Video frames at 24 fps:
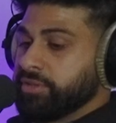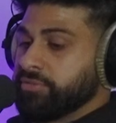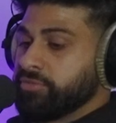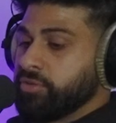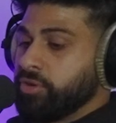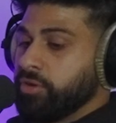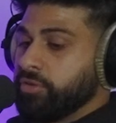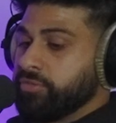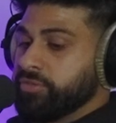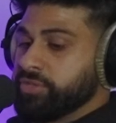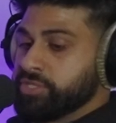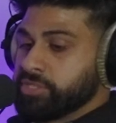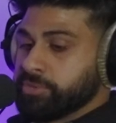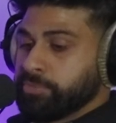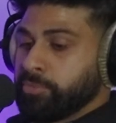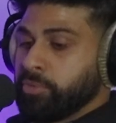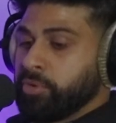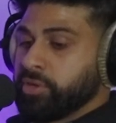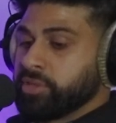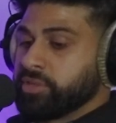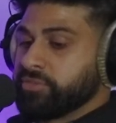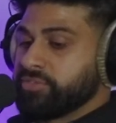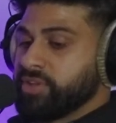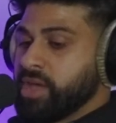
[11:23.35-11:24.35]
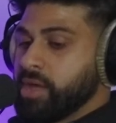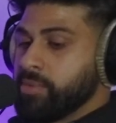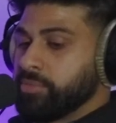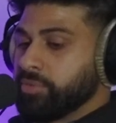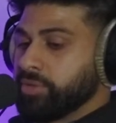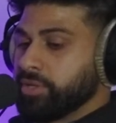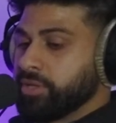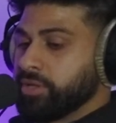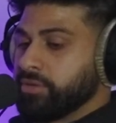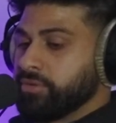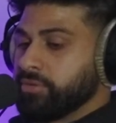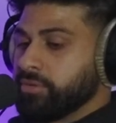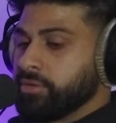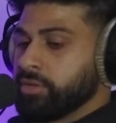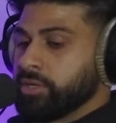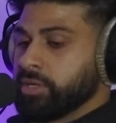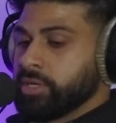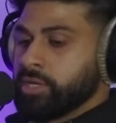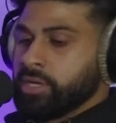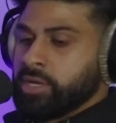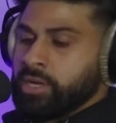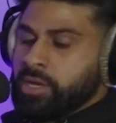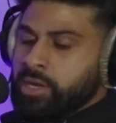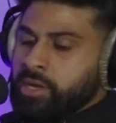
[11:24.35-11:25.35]
involved in supporting the family,
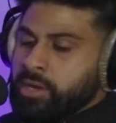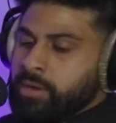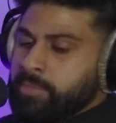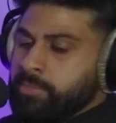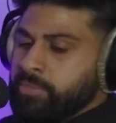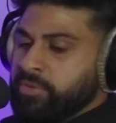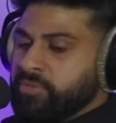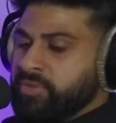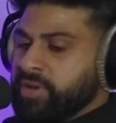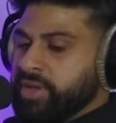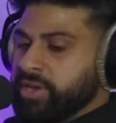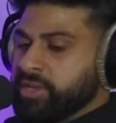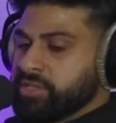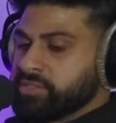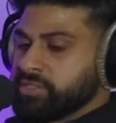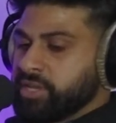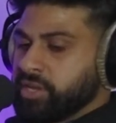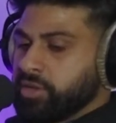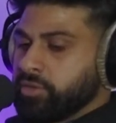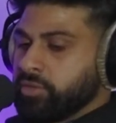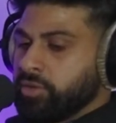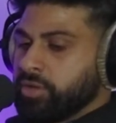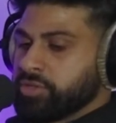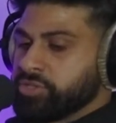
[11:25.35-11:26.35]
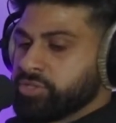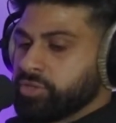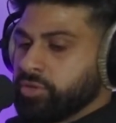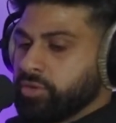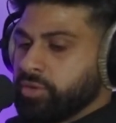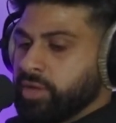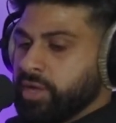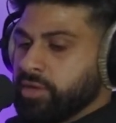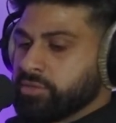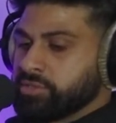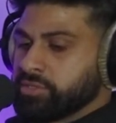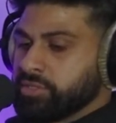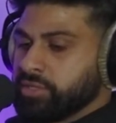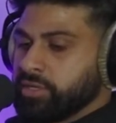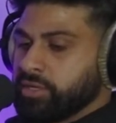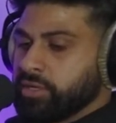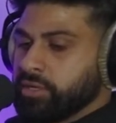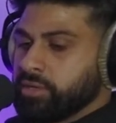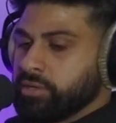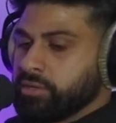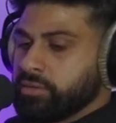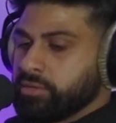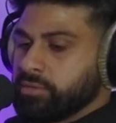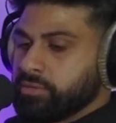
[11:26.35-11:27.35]
providing psychological
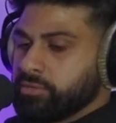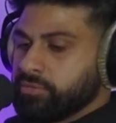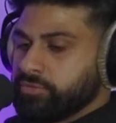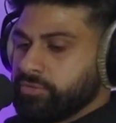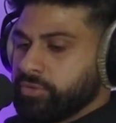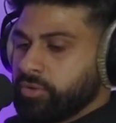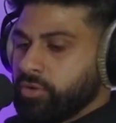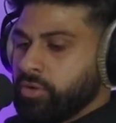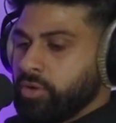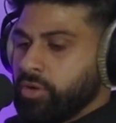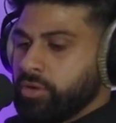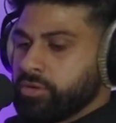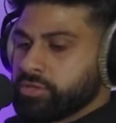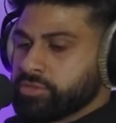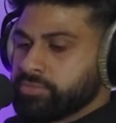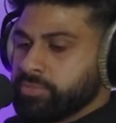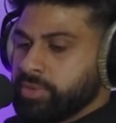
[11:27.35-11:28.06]
counseling for Kaur's